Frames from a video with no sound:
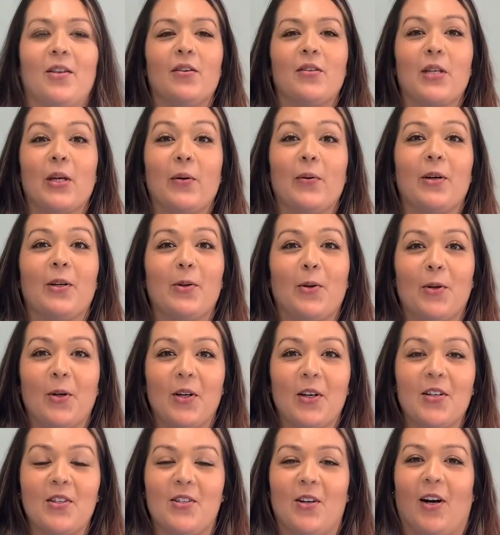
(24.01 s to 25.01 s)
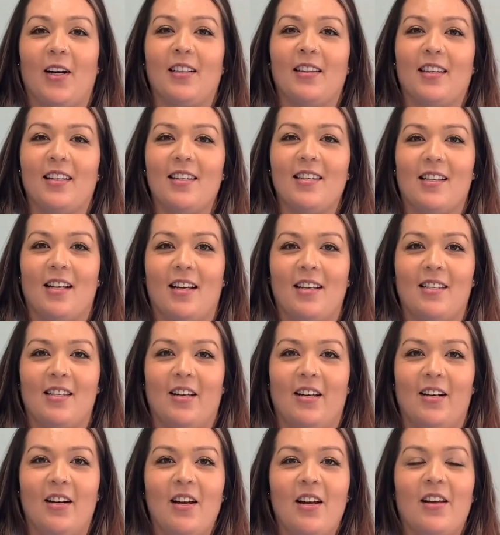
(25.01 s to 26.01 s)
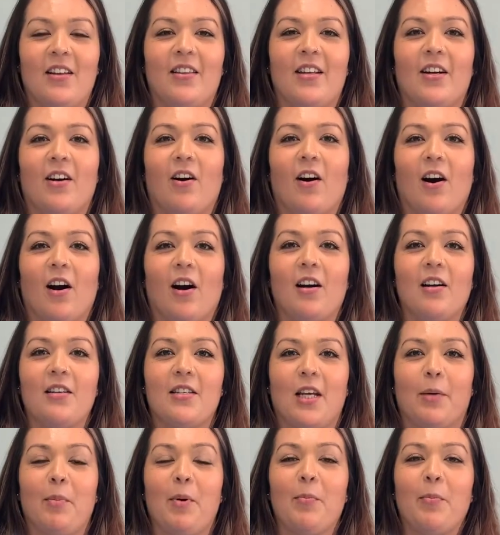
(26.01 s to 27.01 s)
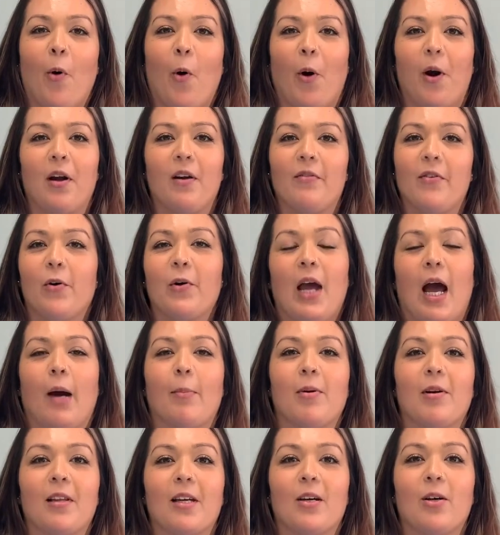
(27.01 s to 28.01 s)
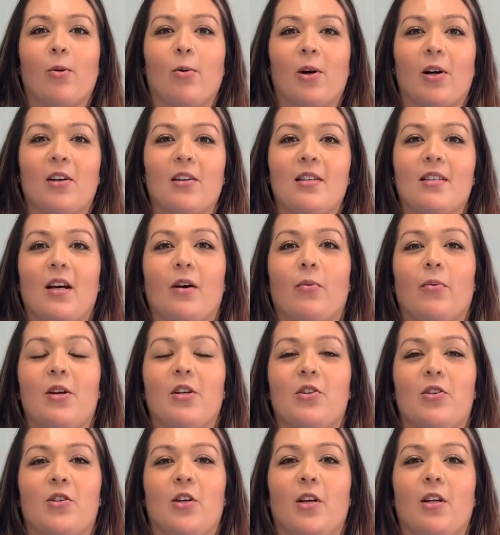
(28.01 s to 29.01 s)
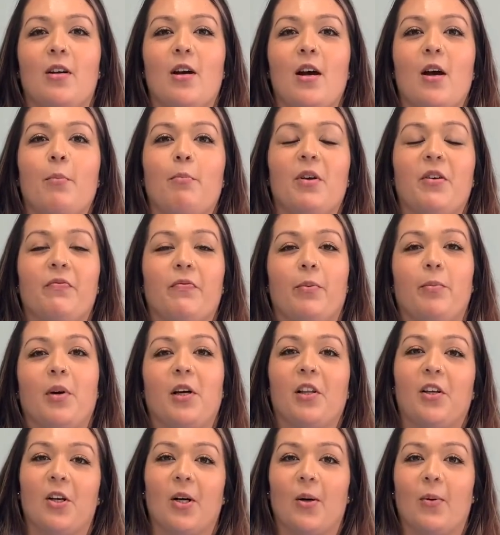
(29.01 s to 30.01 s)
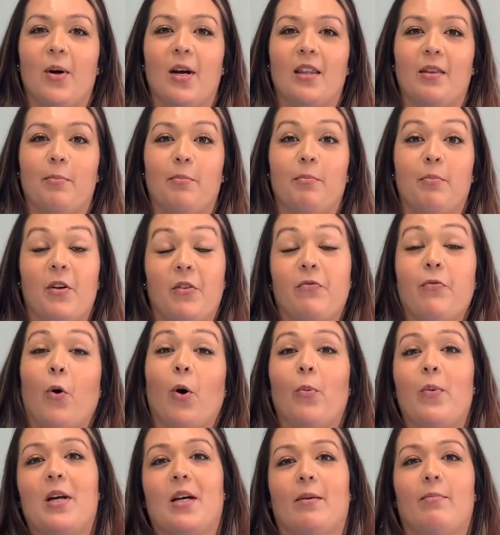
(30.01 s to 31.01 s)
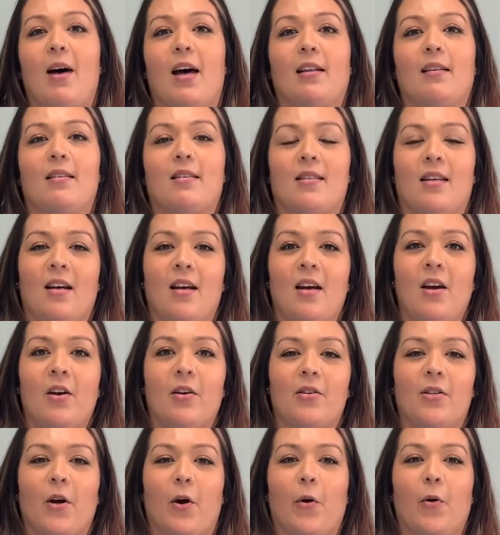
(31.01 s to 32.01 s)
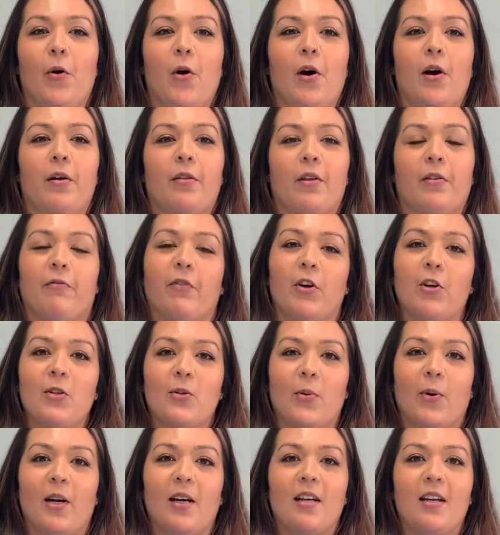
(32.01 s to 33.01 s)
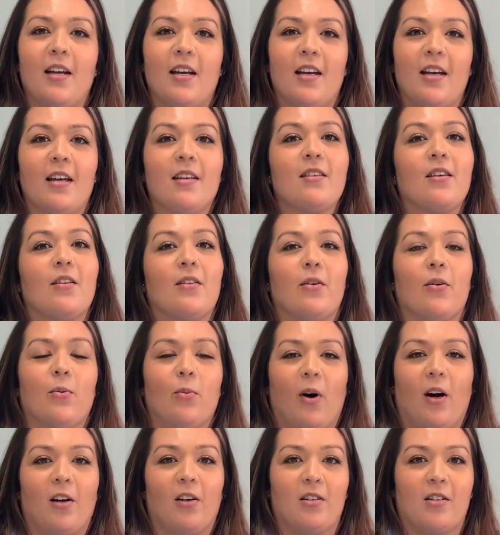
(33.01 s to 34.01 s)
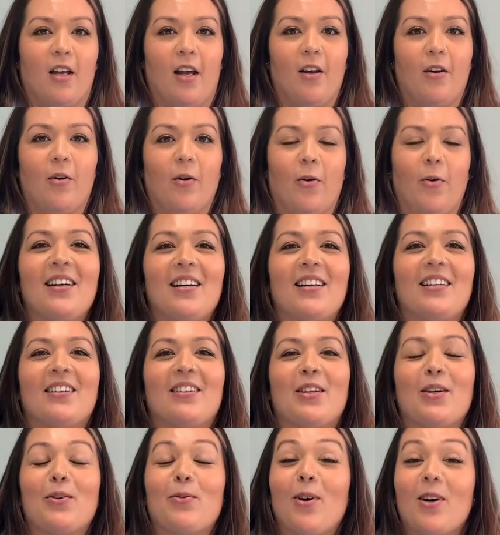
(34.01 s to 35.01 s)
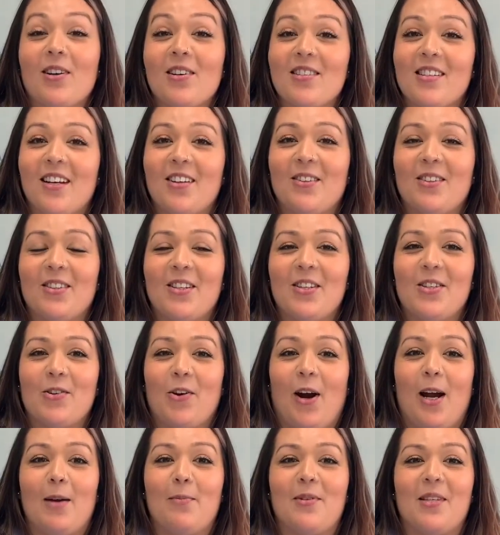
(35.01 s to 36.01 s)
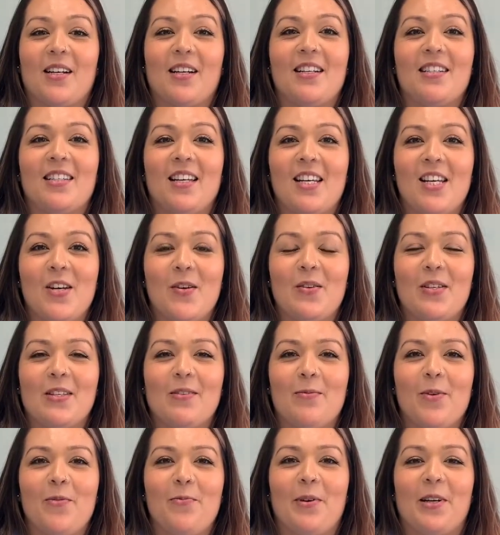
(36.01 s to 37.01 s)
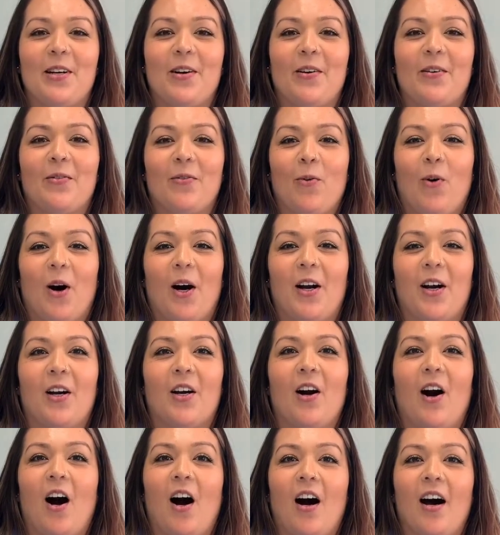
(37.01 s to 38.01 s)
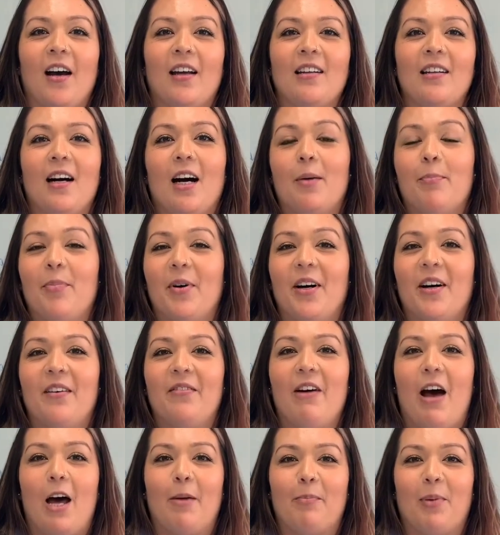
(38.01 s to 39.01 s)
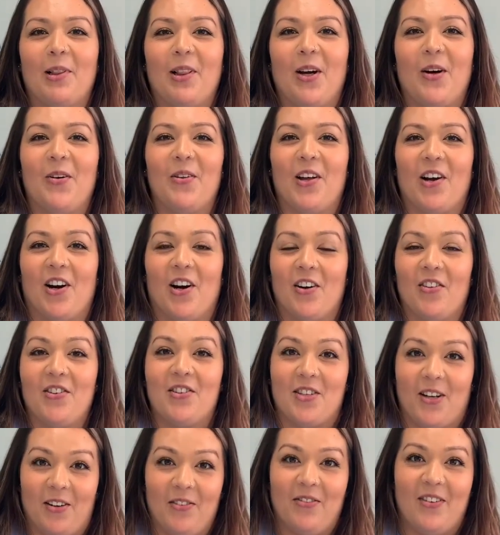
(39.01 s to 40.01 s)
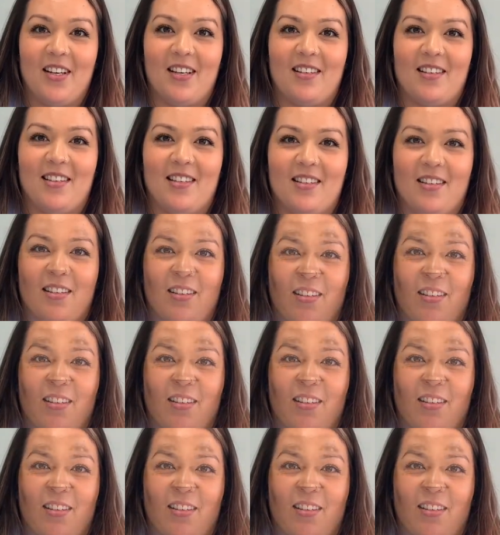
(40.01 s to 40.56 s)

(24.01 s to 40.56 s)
So in order to start this lesson, there are some important vocabulary words that we should be familiar with before we commence. So the first one is the water cycle. The water cycle describes the continuous movement of water on, above, and below the Earth's surface.